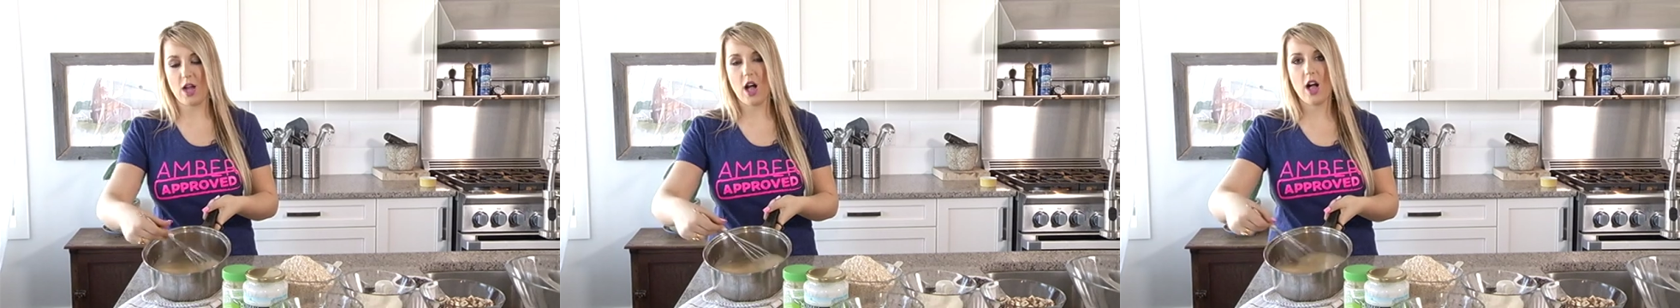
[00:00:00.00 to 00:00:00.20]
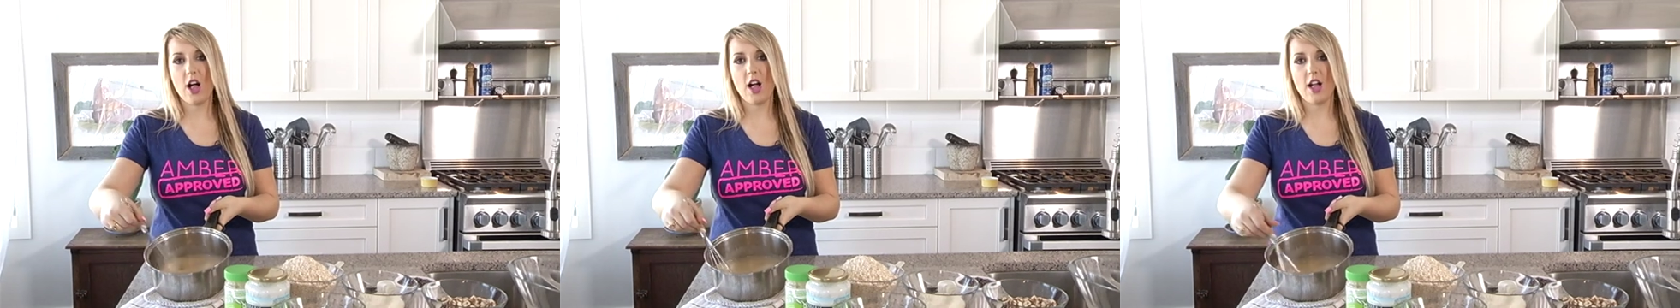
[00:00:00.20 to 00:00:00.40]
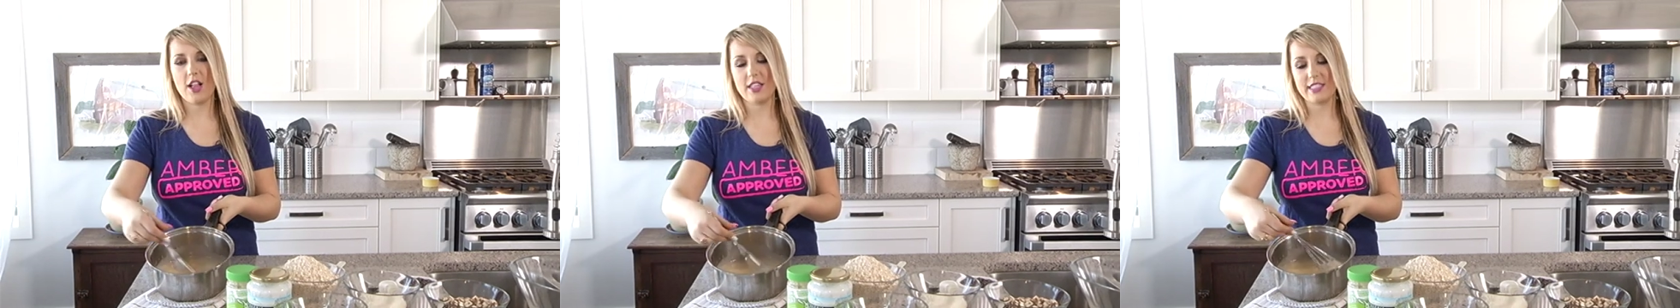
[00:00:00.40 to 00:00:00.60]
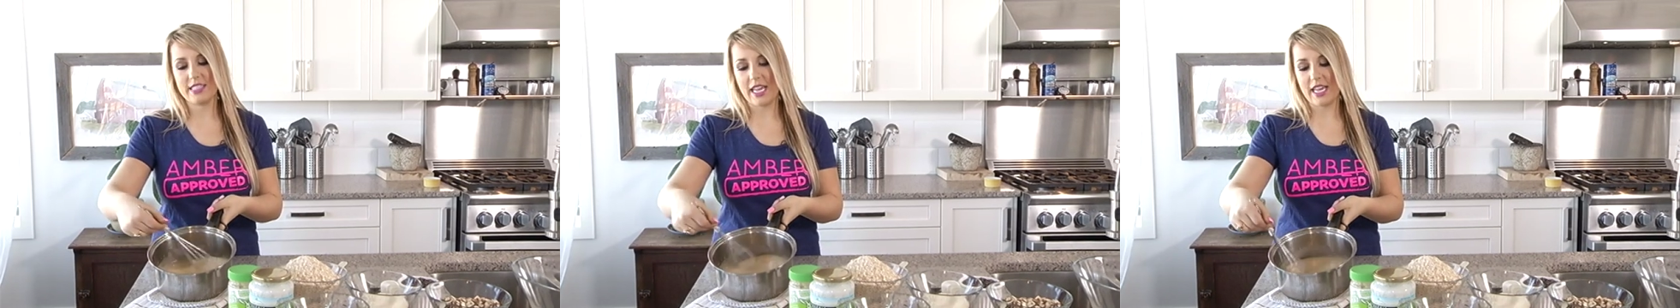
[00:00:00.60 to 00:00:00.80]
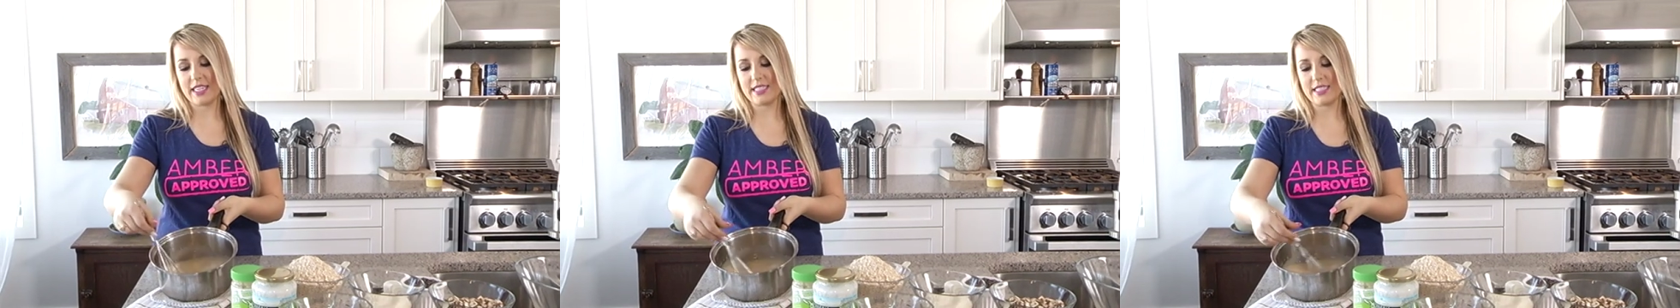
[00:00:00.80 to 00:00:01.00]
all
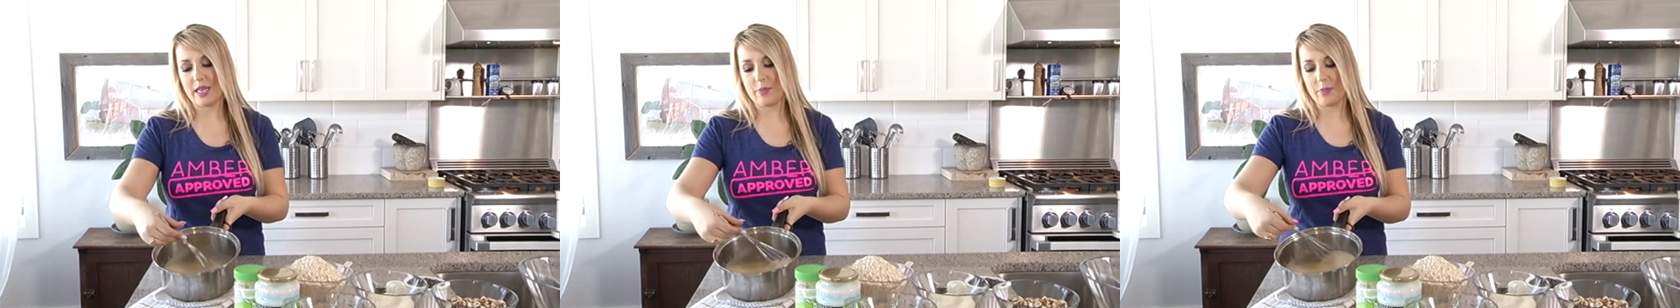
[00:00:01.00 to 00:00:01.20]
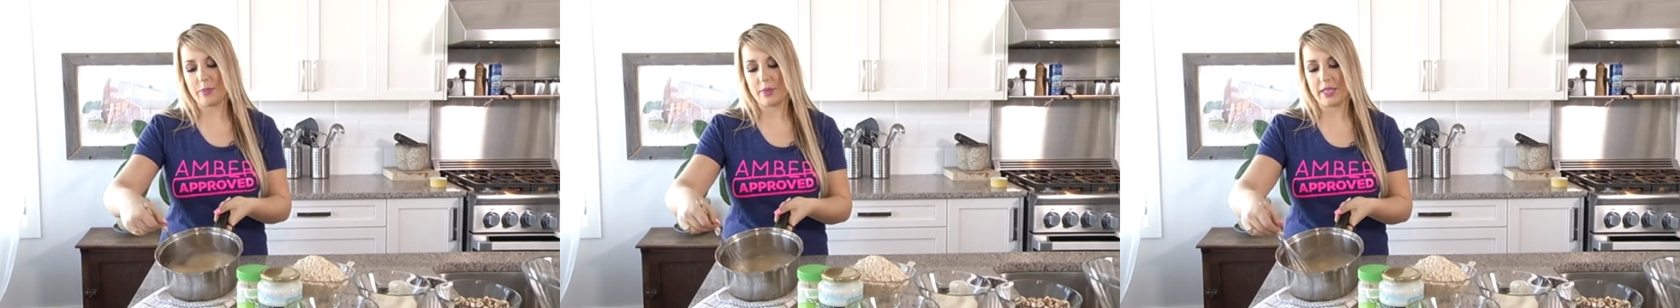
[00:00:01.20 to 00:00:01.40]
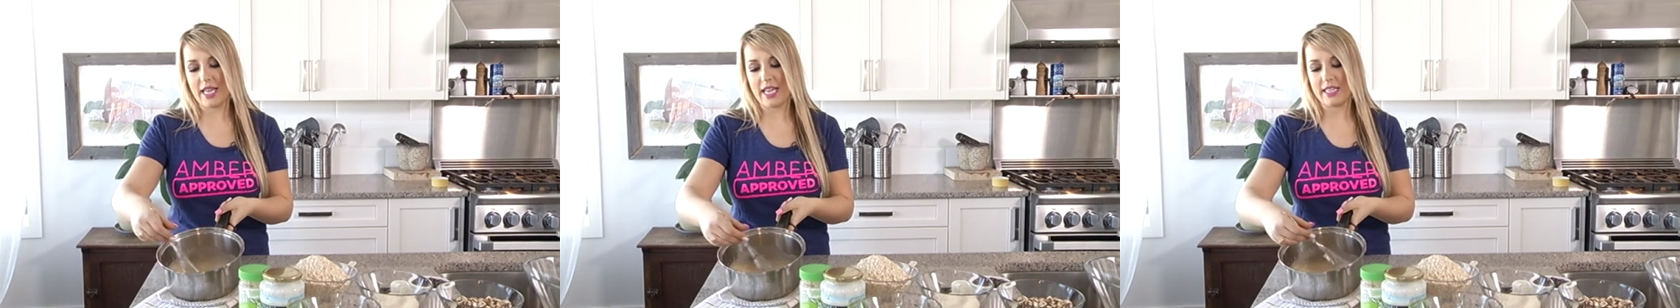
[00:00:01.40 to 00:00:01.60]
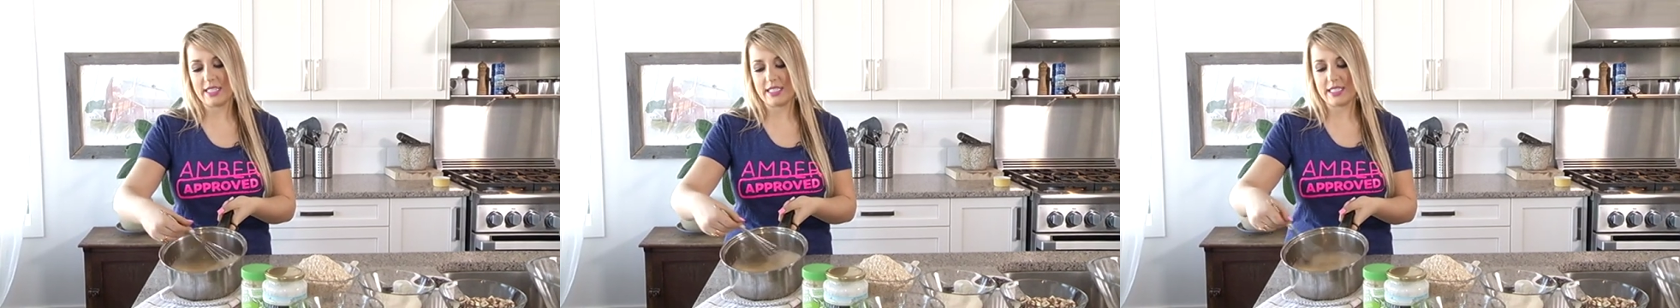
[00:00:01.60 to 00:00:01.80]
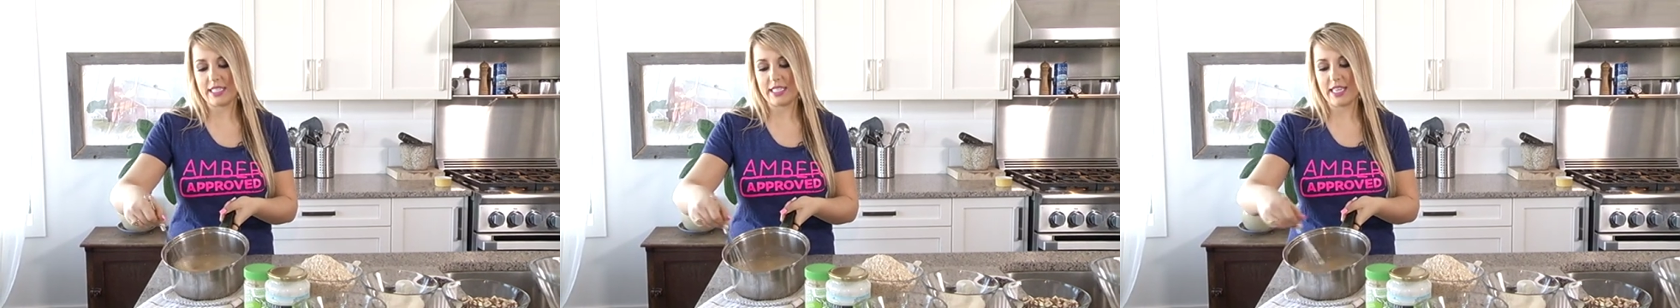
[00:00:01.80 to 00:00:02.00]
nice and
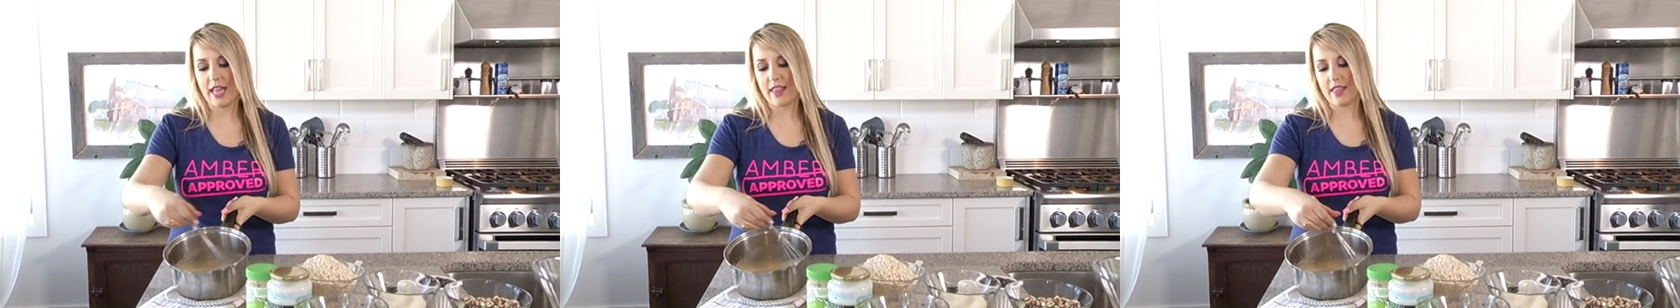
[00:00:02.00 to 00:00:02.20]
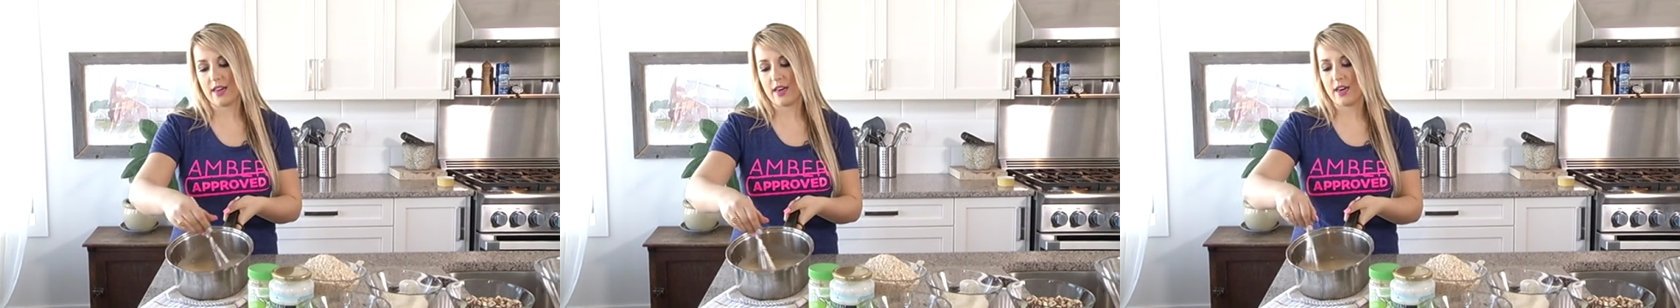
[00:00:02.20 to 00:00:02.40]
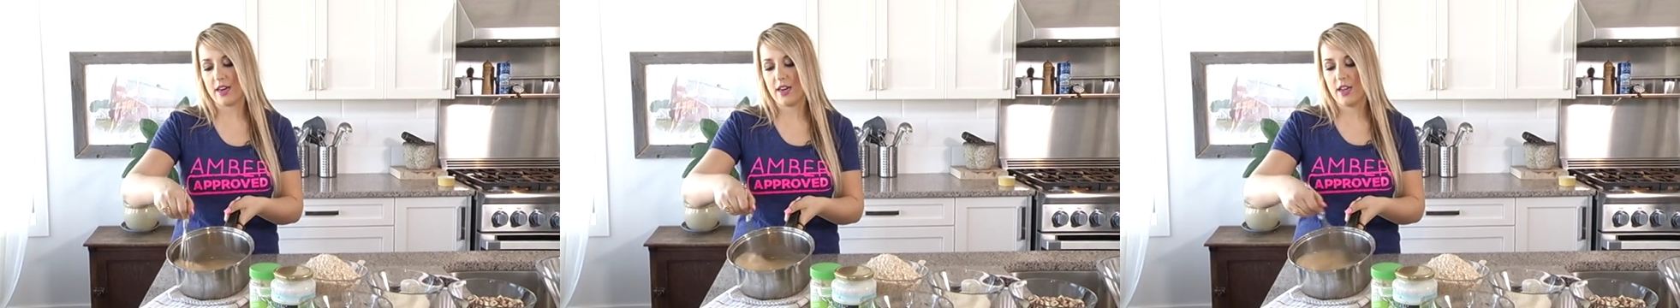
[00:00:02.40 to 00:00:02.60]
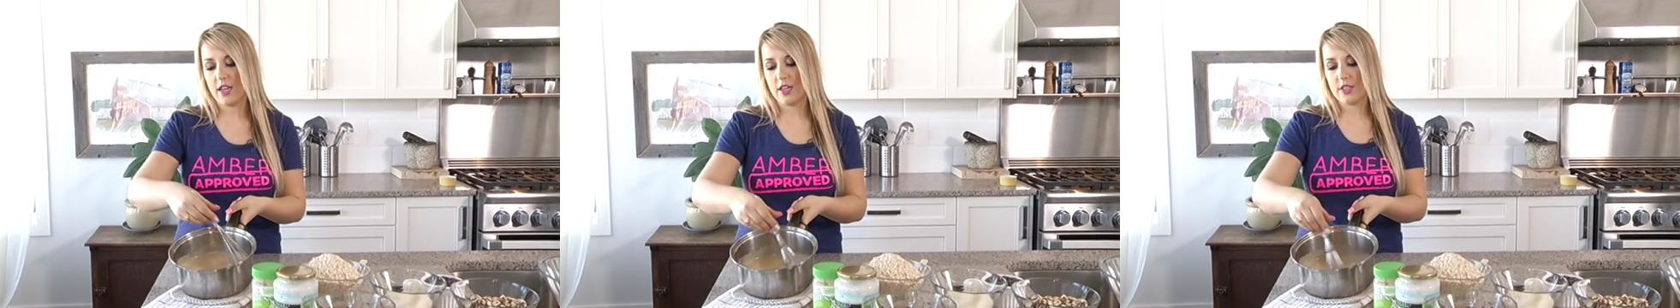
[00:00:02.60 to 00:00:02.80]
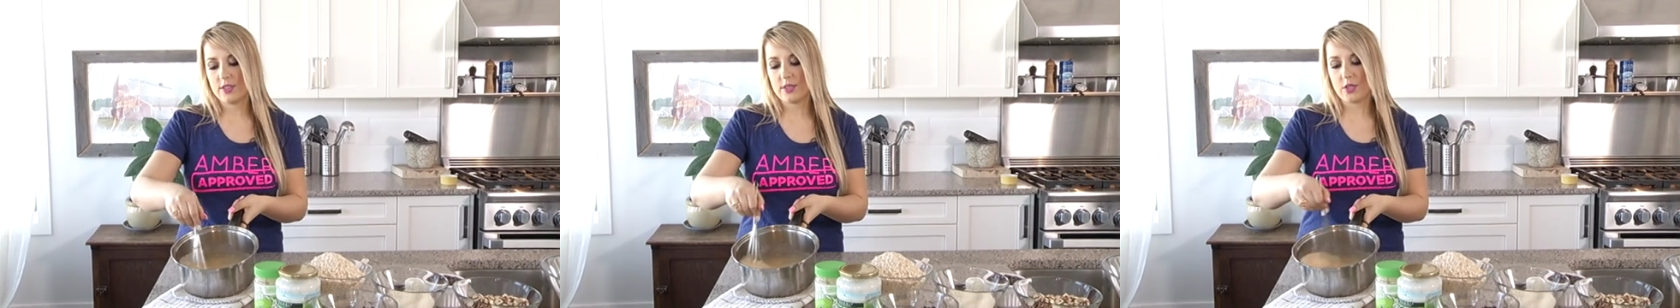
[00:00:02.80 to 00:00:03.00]
blended together.
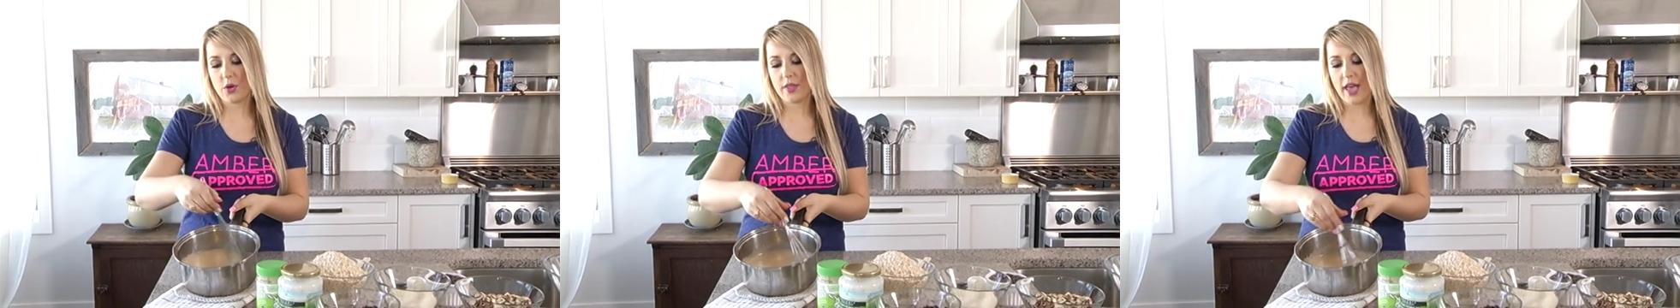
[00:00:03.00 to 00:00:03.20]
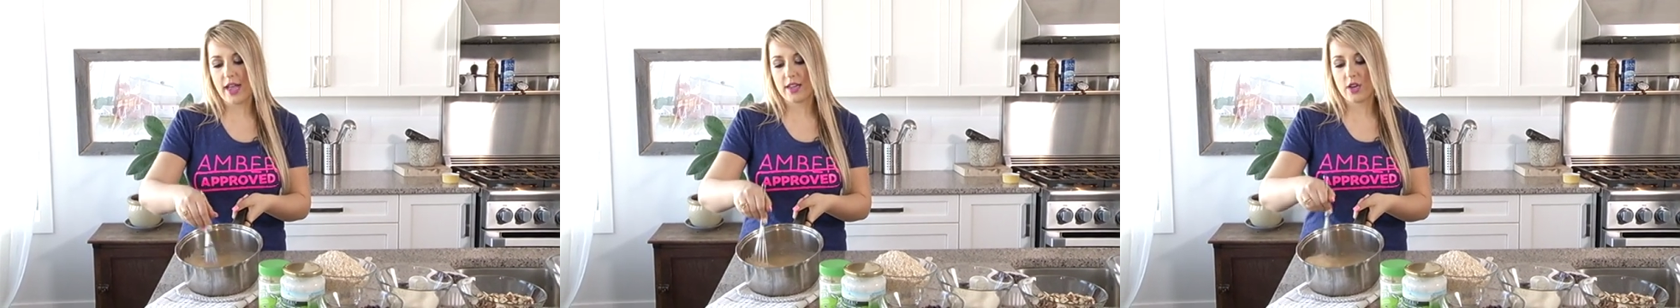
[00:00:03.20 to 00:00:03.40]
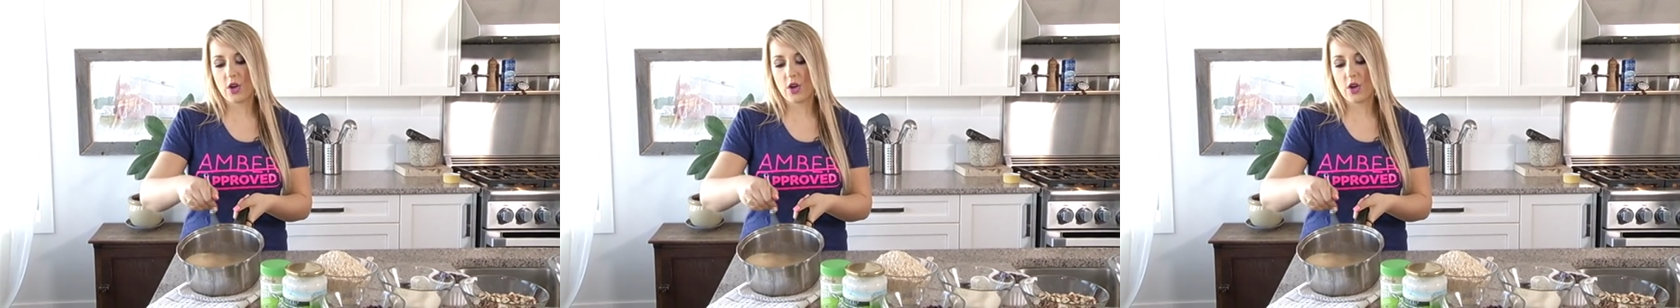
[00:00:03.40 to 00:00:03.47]
So that